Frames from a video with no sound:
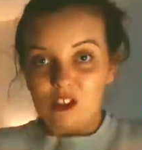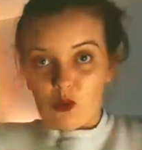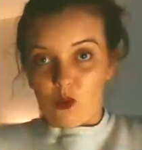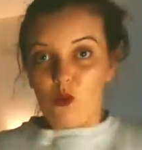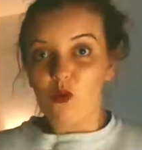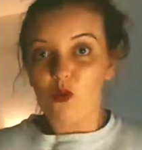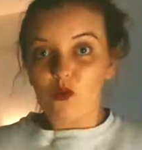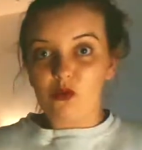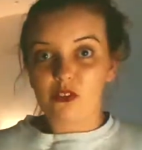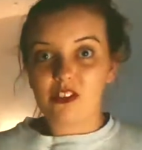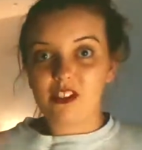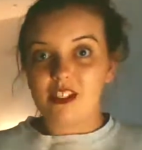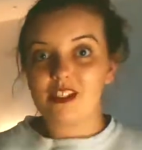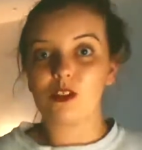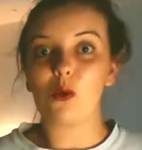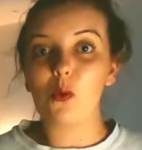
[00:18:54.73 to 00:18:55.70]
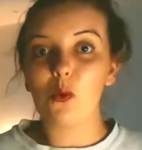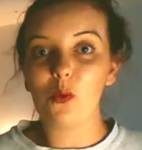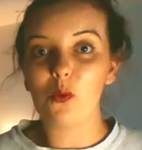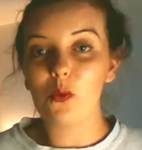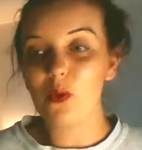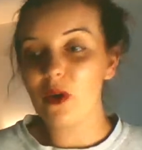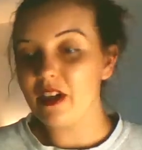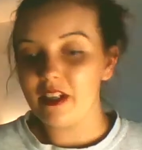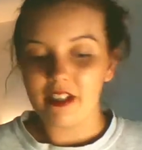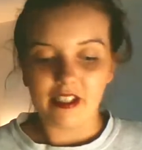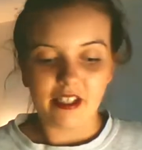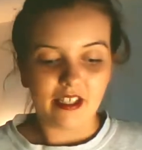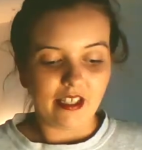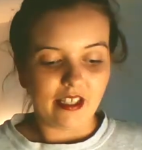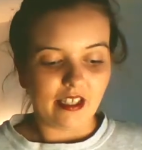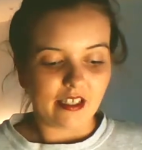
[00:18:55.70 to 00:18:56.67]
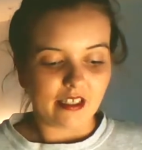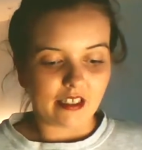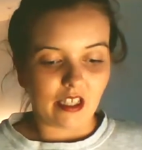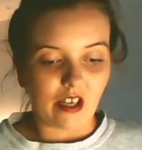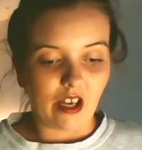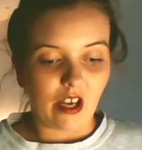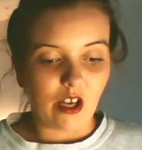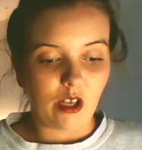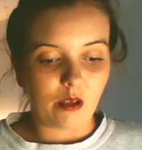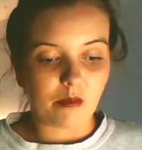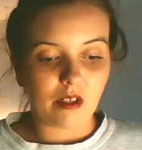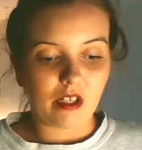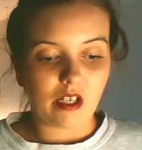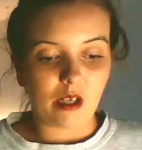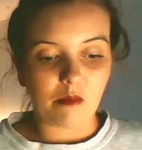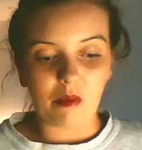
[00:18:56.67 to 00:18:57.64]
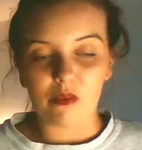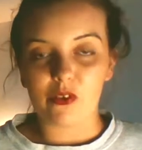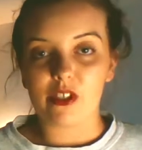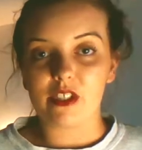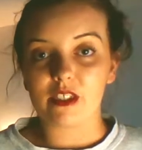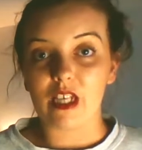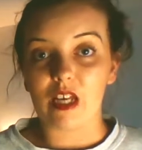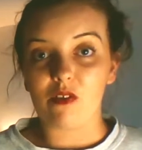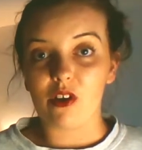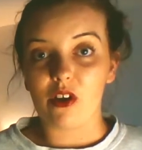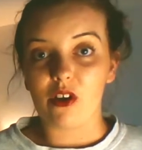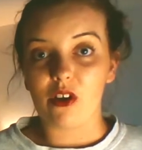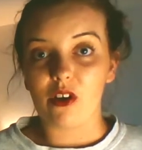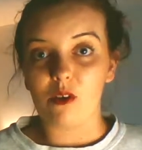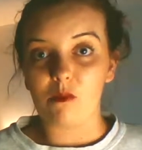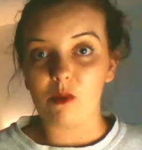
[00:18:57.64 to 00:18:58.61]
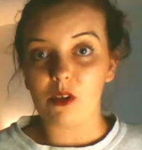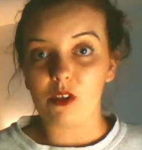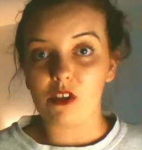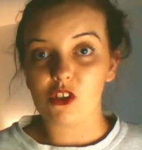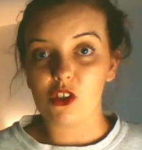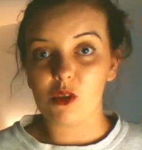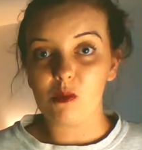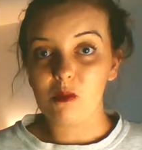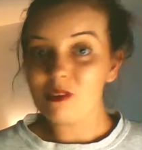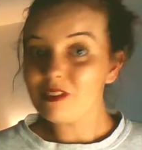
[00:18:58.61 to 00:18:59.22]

all for this haul. So I hope you like my first ever BookTube.